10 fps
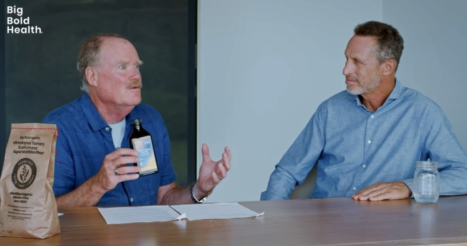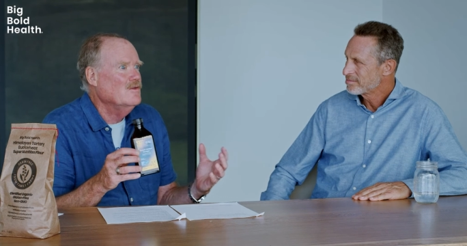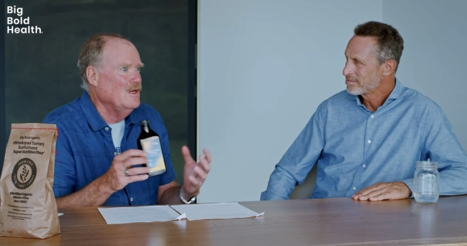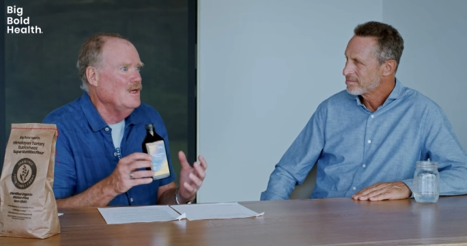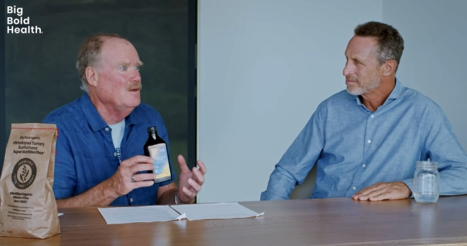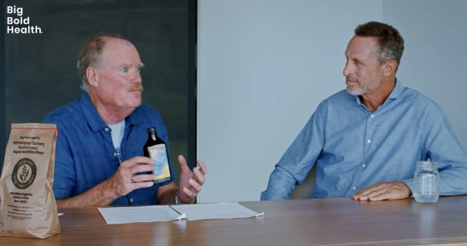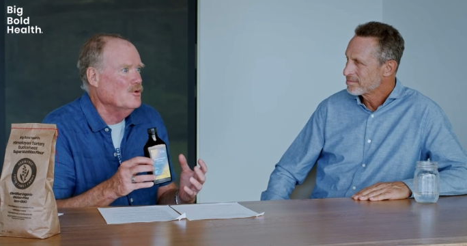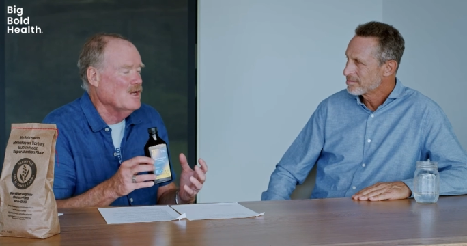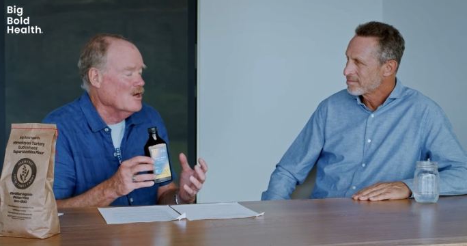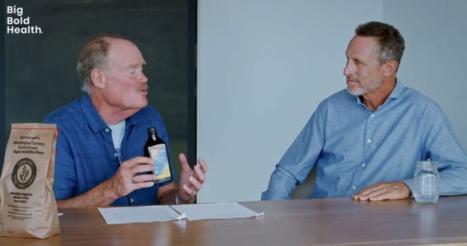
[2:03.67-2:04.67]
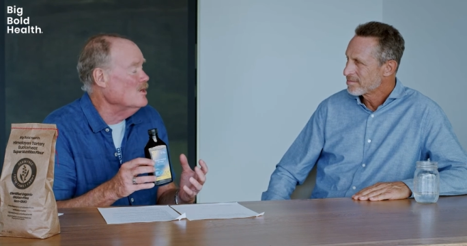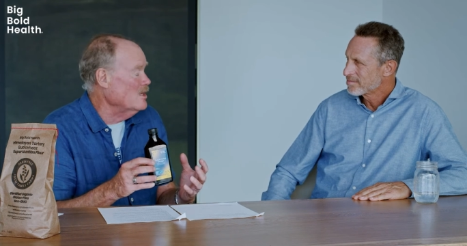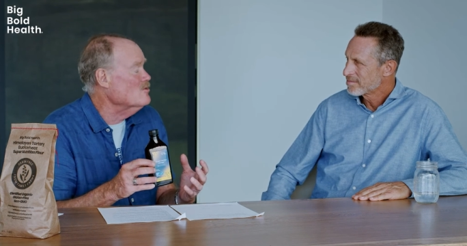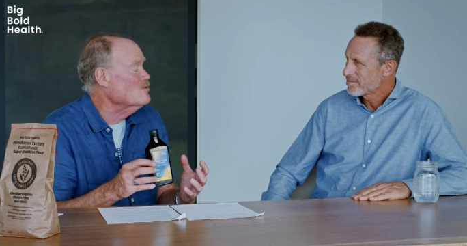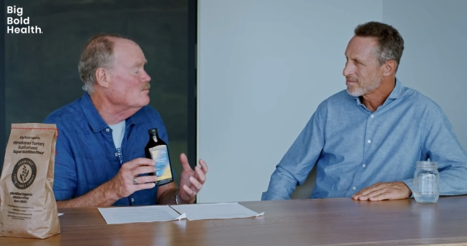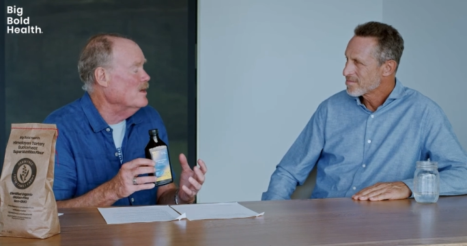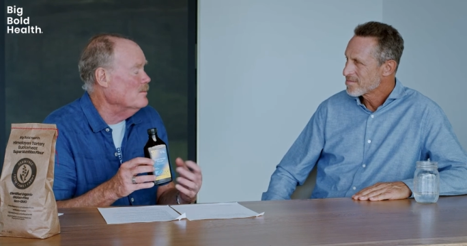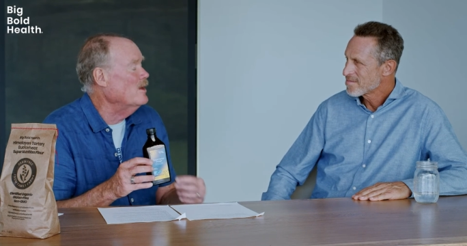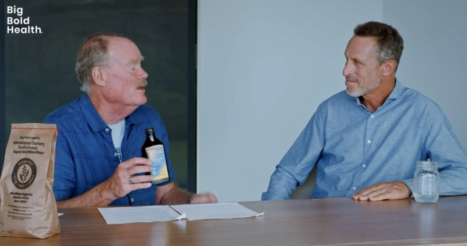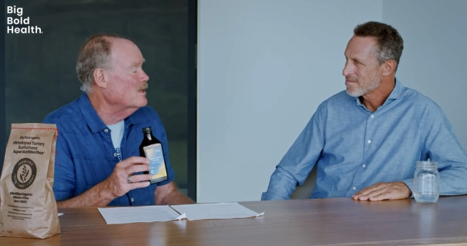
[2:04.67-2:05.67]
Speaker 1: the protection against
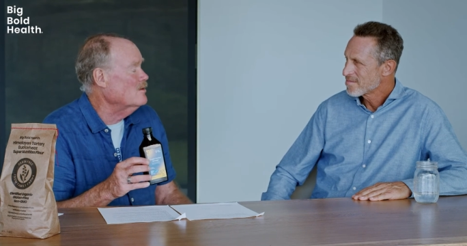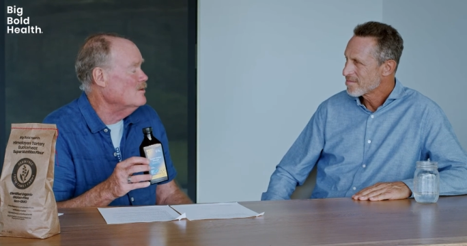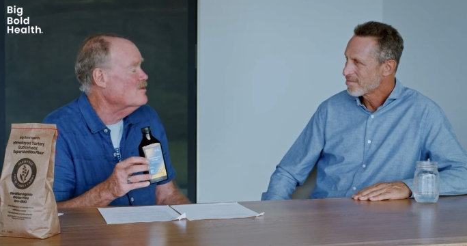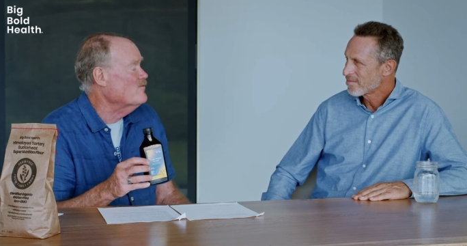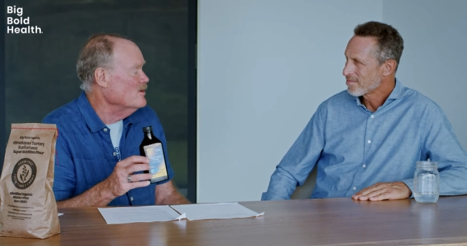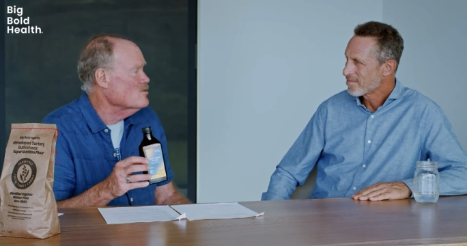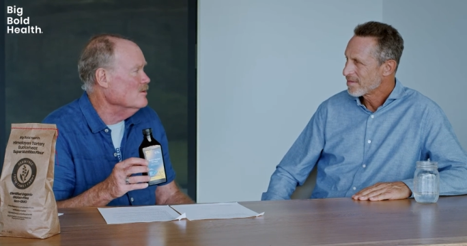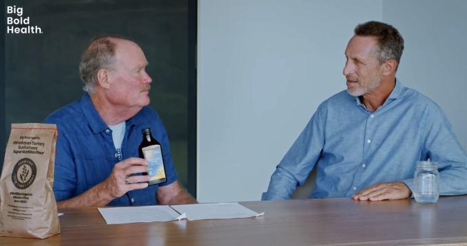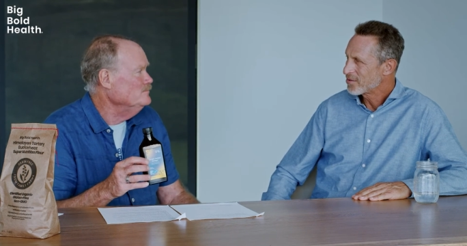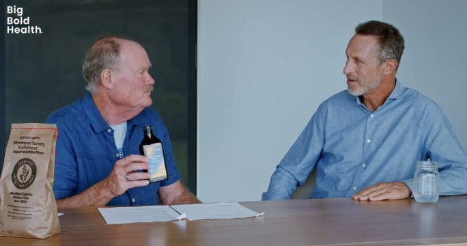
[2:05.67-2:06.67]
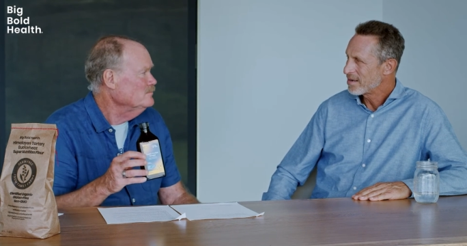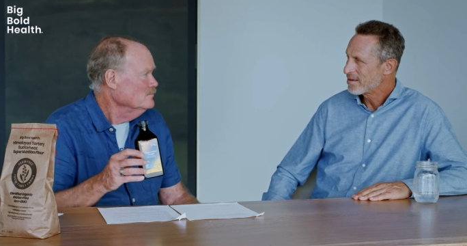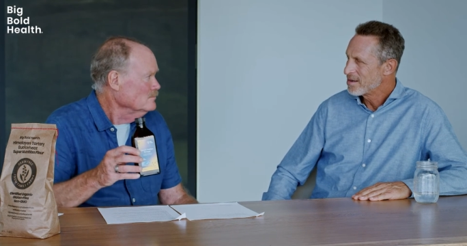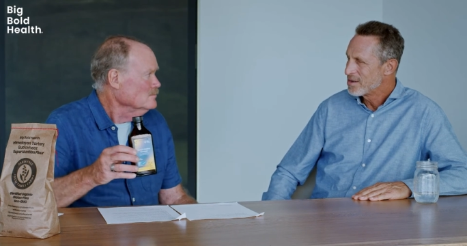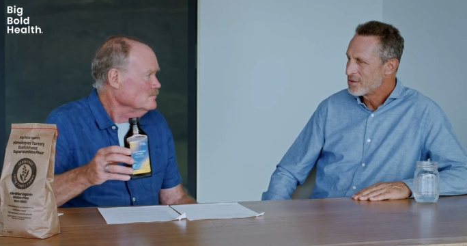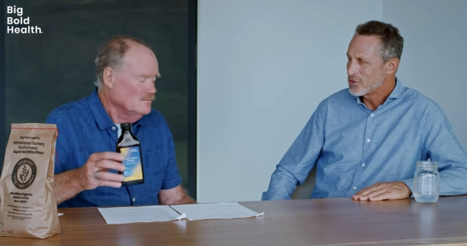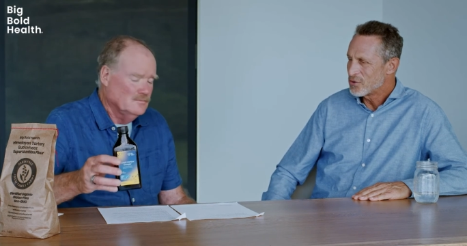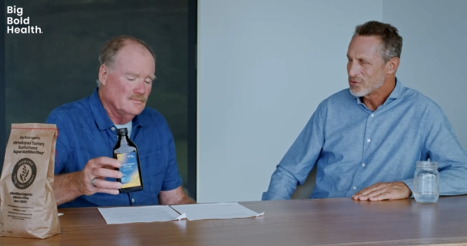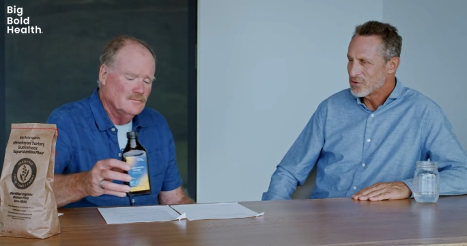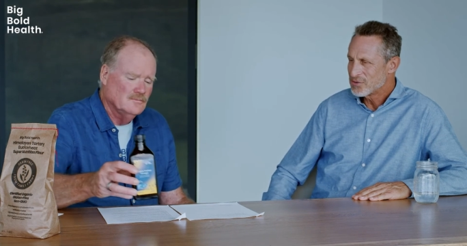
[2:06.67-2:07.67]
Speaker 2: metabolic dysfunction. That's right.
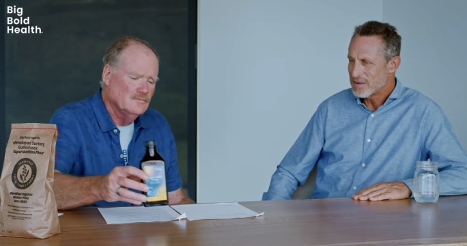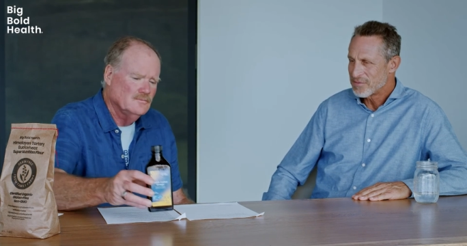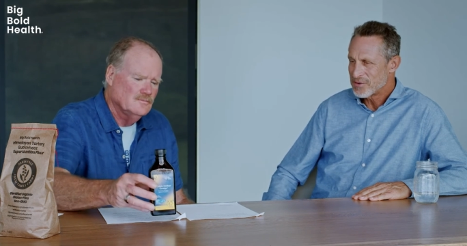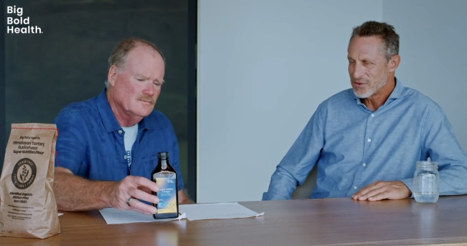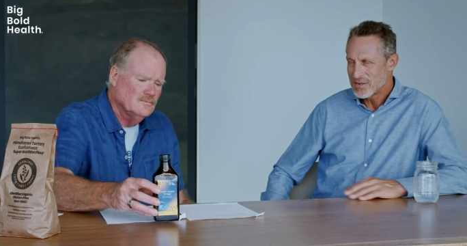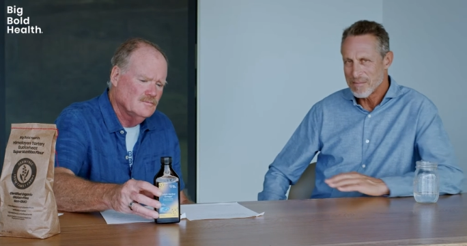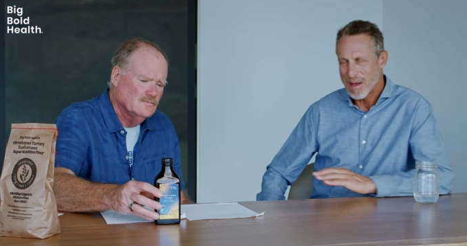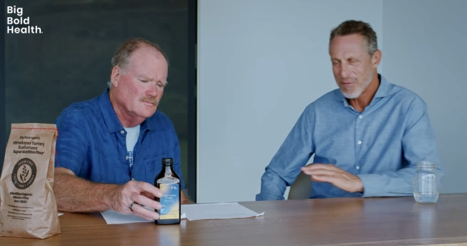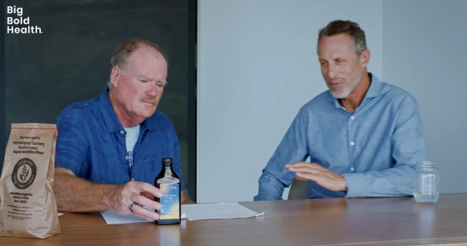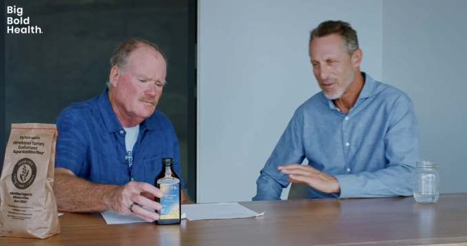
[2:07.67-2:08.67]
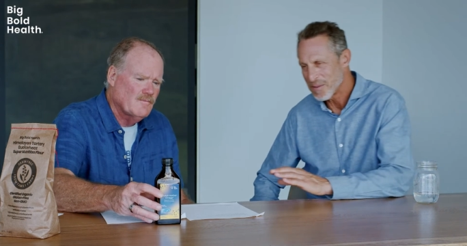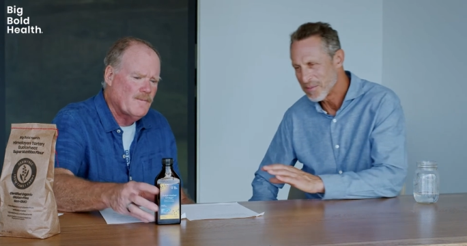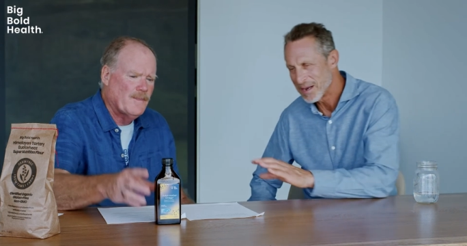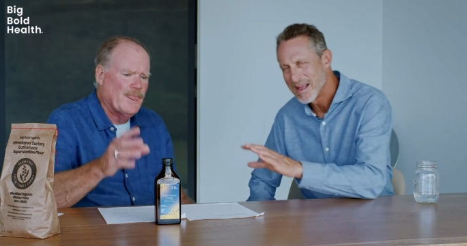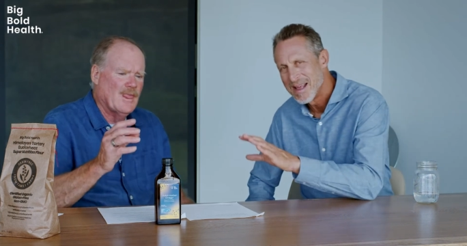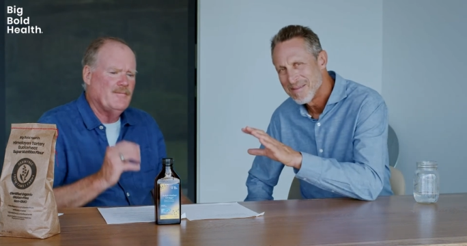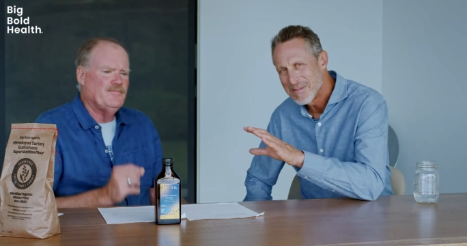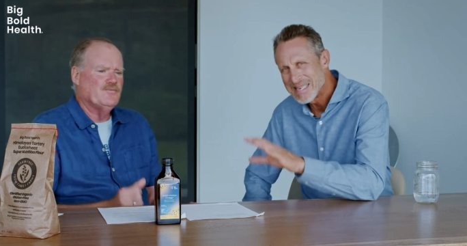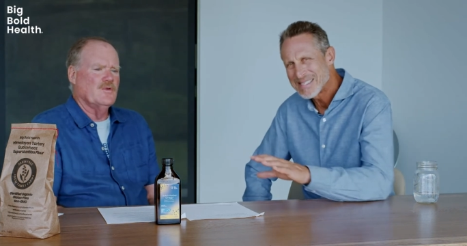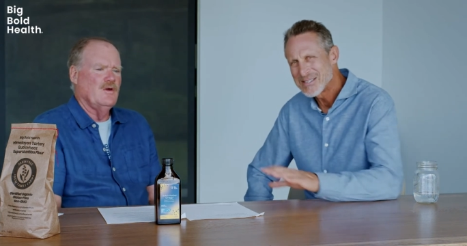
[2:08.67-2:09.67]
So, so Jeff, you just had a mouthful there, but
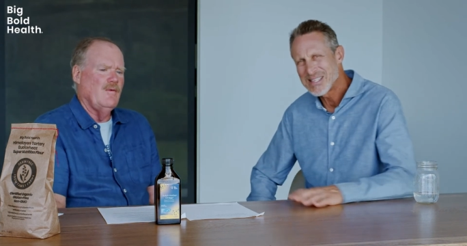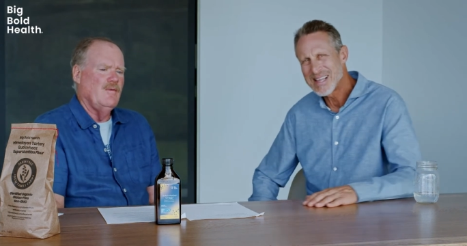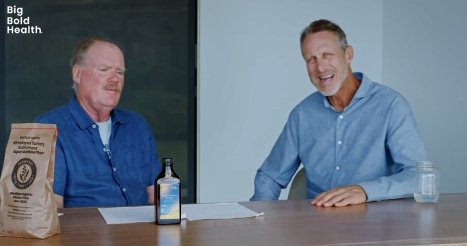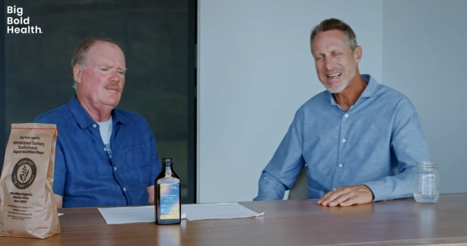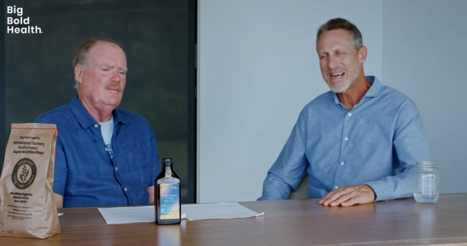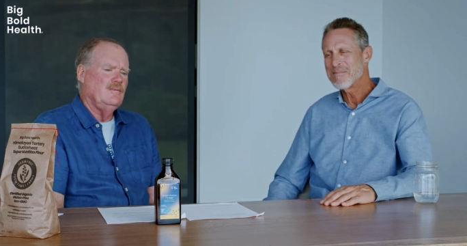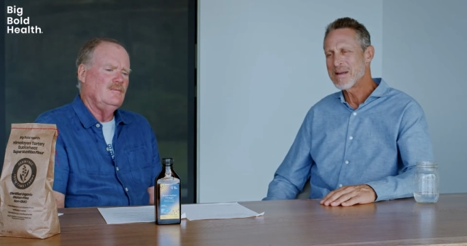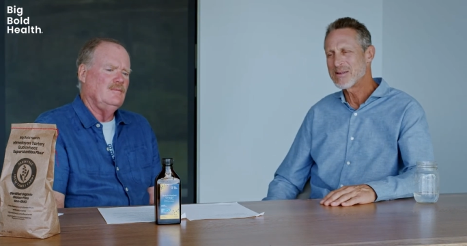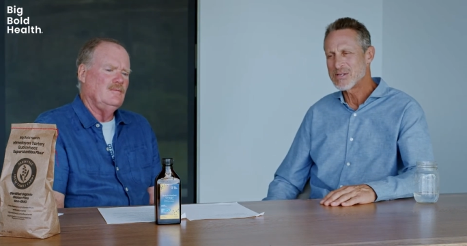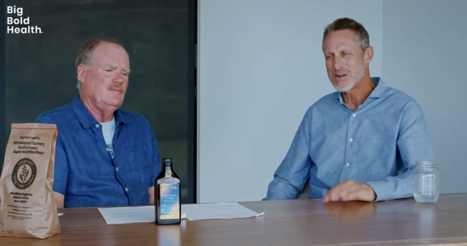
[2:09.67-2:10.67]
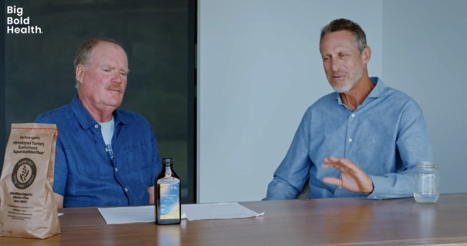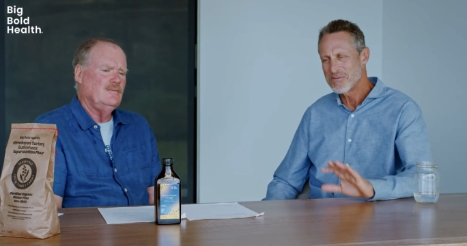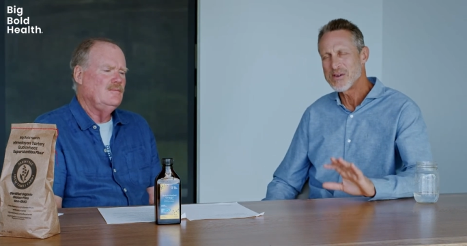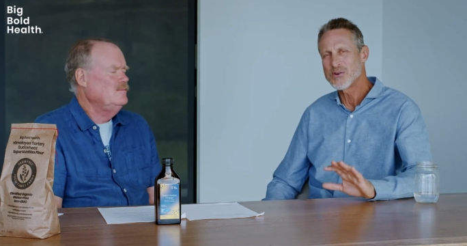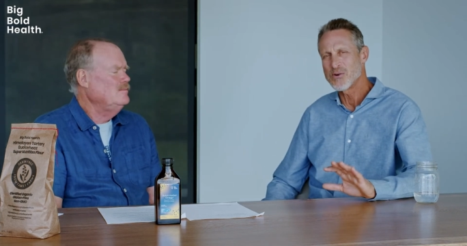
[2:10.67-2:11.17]
basically, there's a lot of compounds in there. The fish